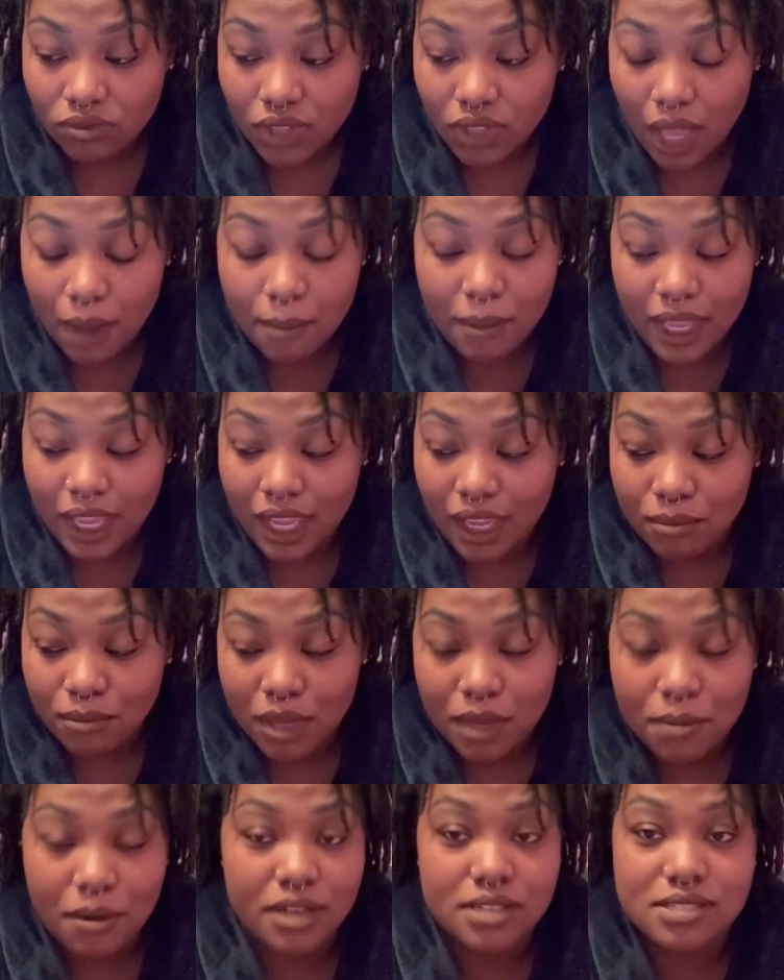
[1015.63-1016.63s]
I mean,
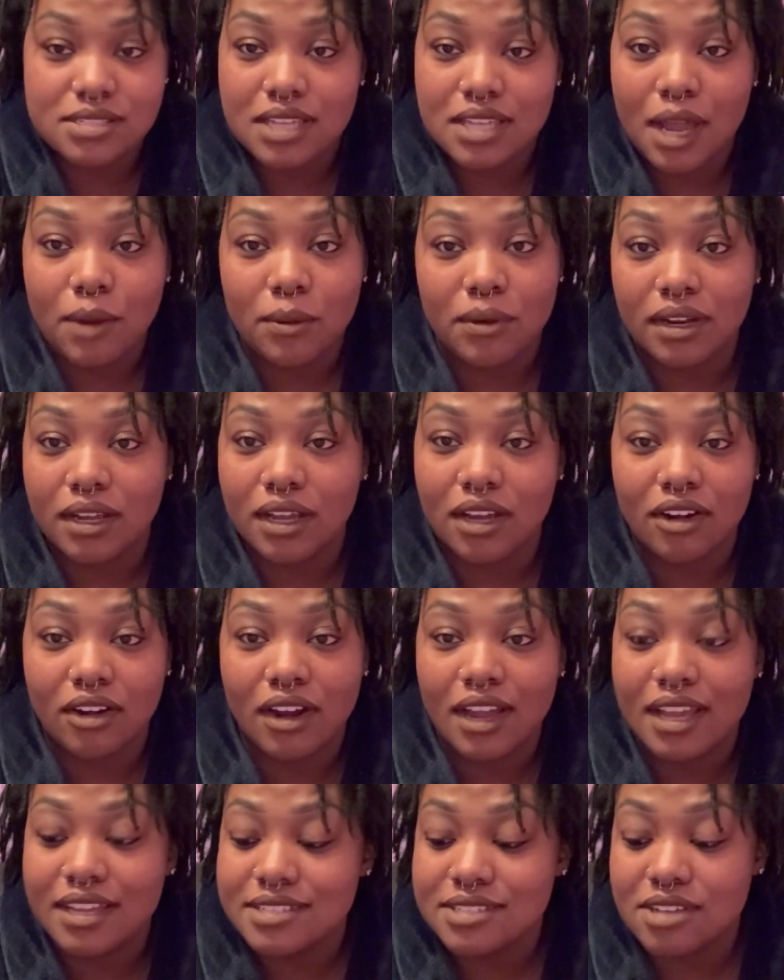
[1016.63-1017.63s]
me personally, I would have cut her
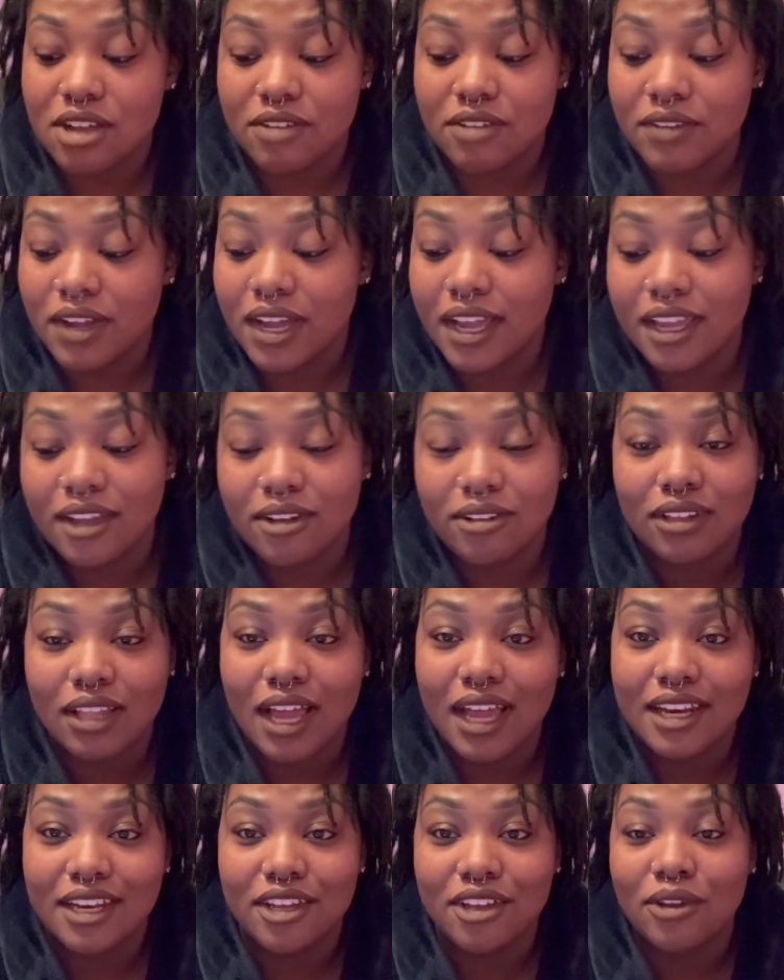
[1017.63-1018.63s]
ass off. I ain't gonna
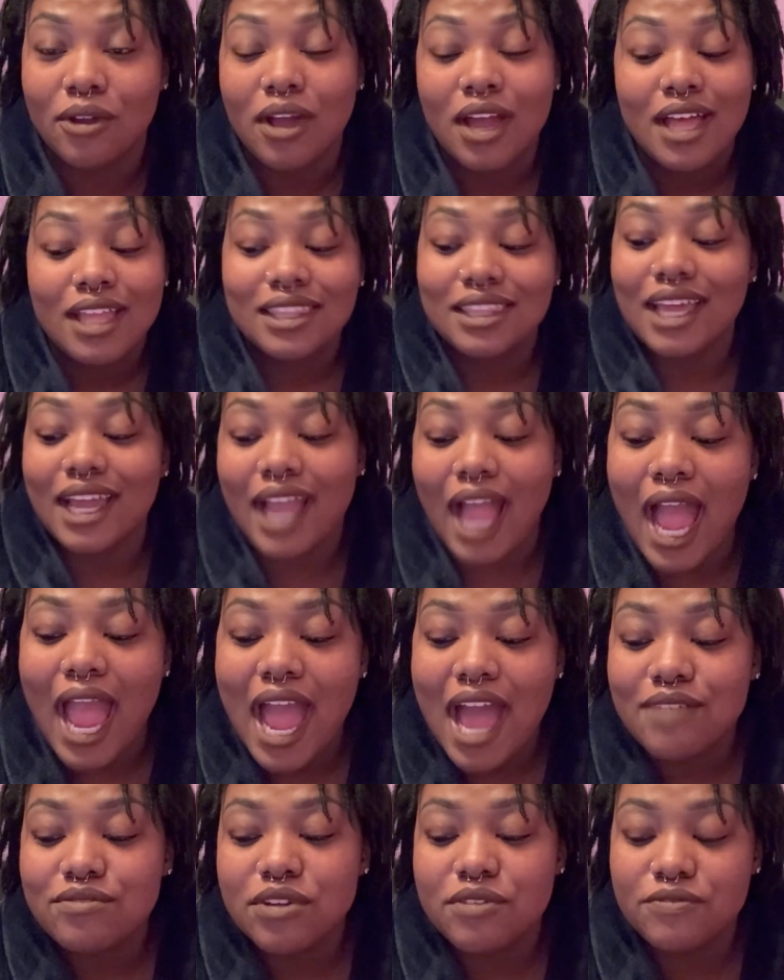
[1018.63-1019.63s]
lie to you. Like, I
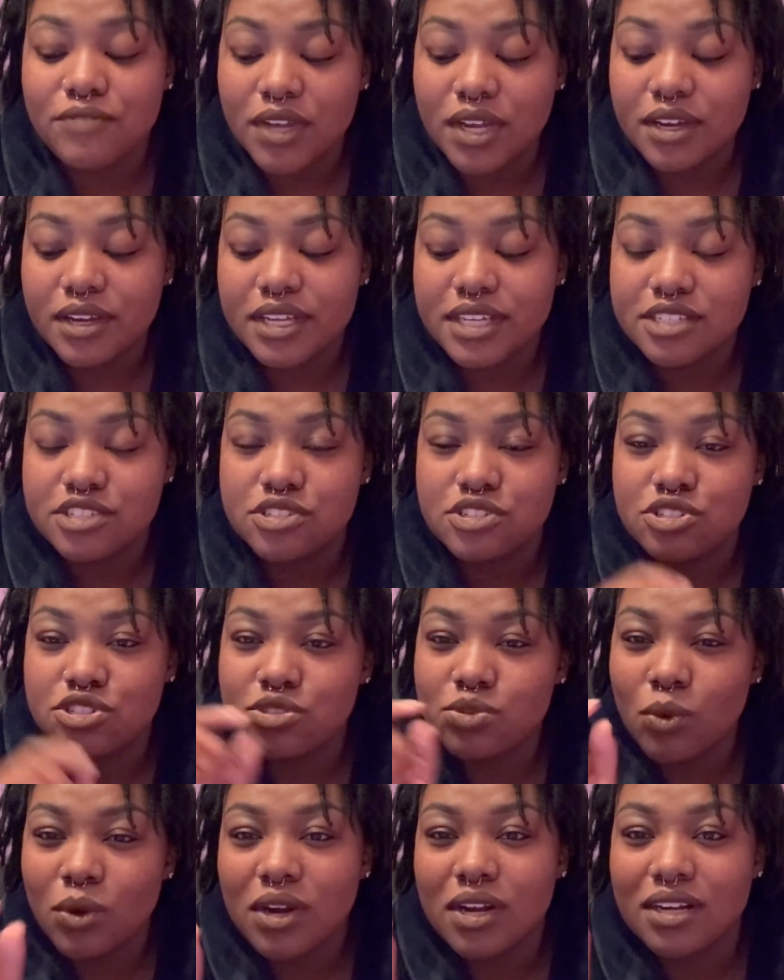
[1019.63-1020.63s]
have a very
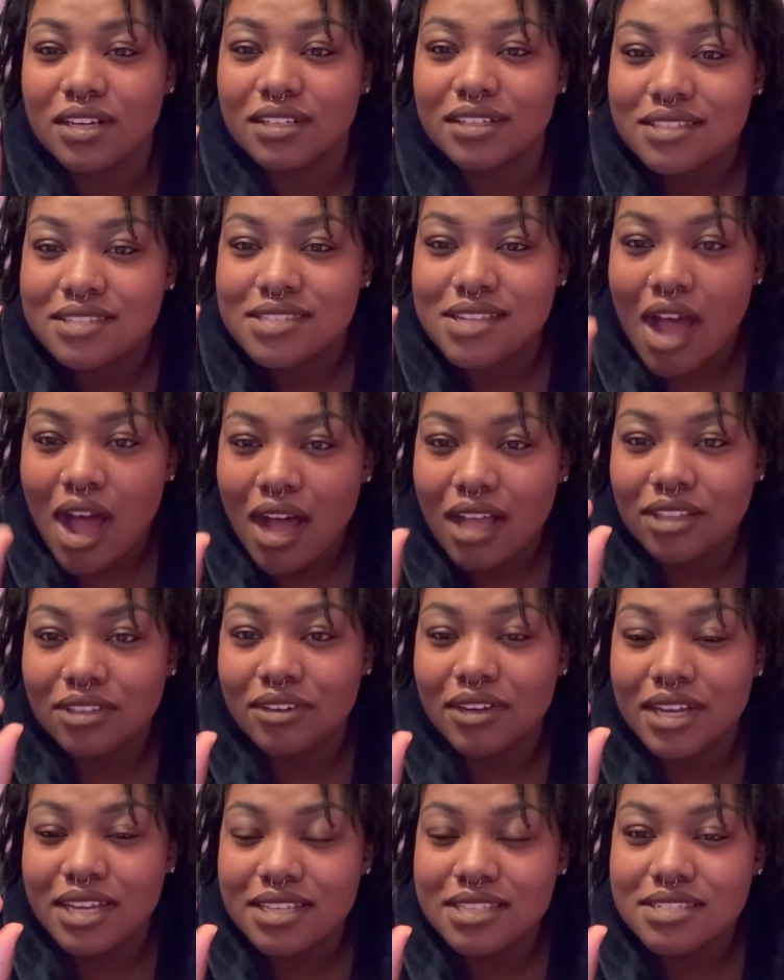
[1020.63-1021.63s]
short
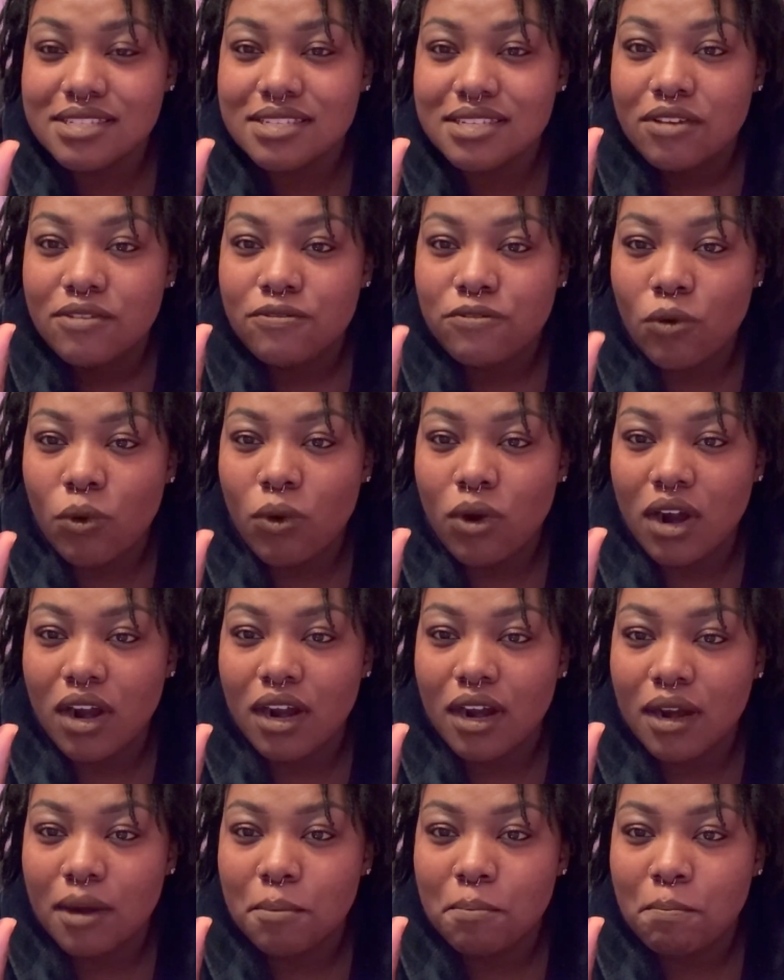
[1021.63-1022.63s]
tolerance
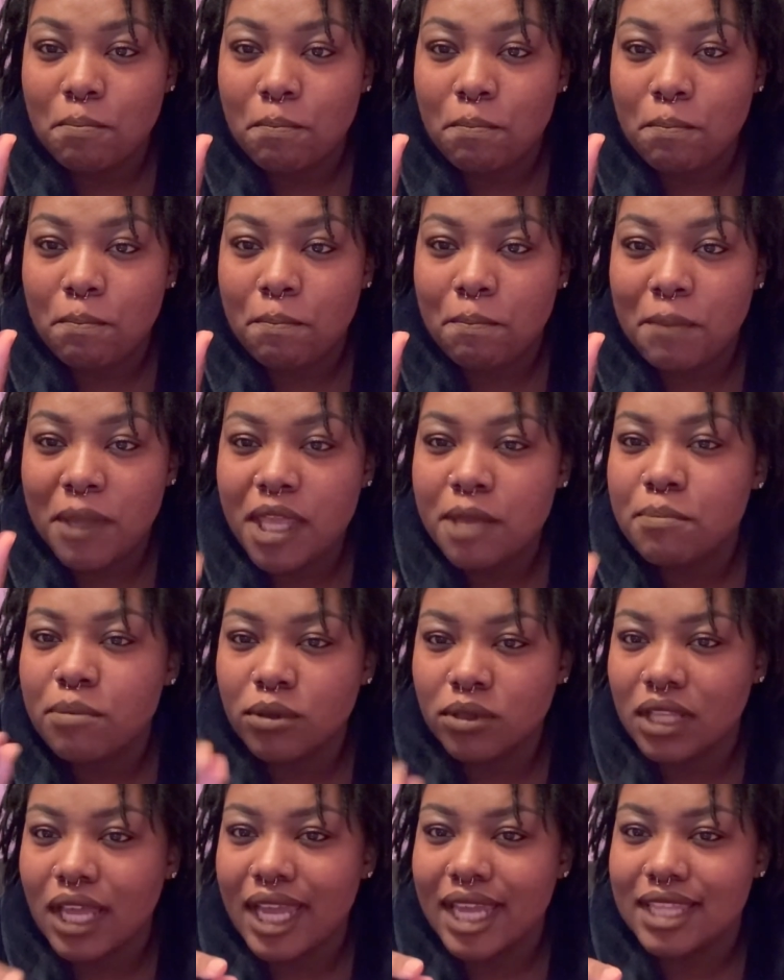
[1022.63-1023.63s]
for
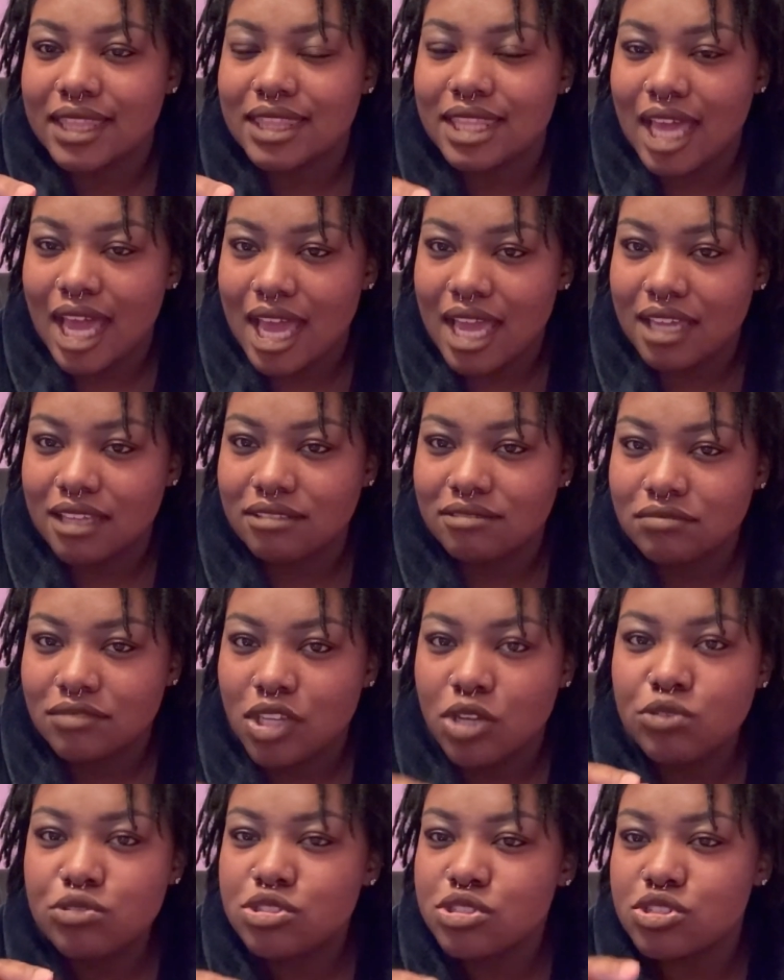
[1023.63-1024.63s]
people like that
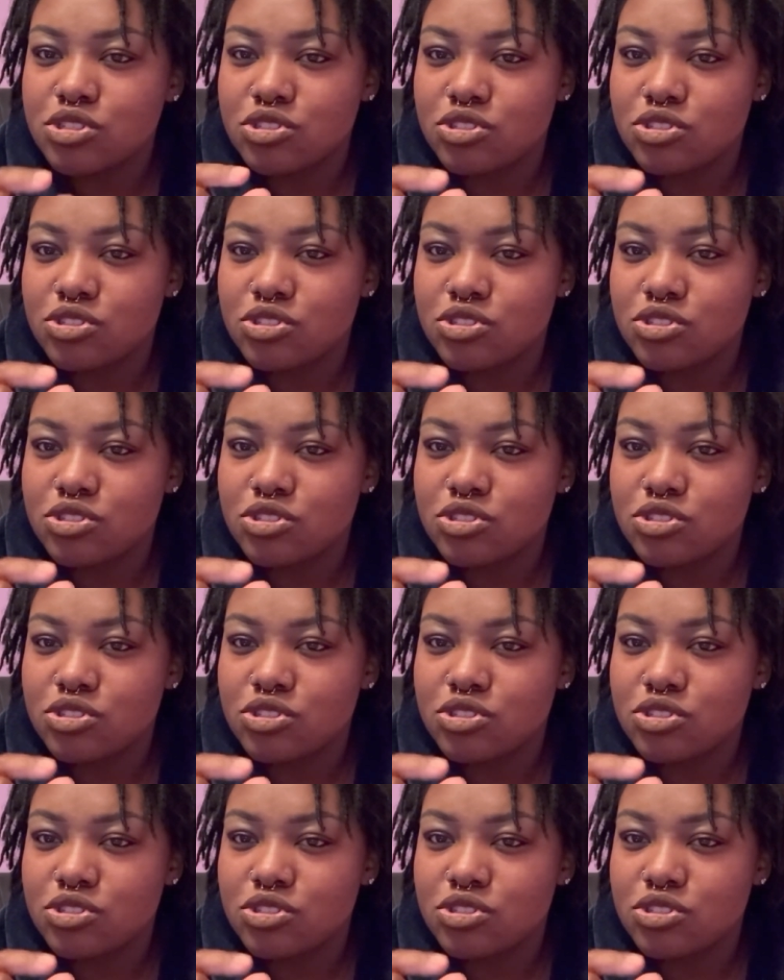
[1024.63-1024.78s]
who just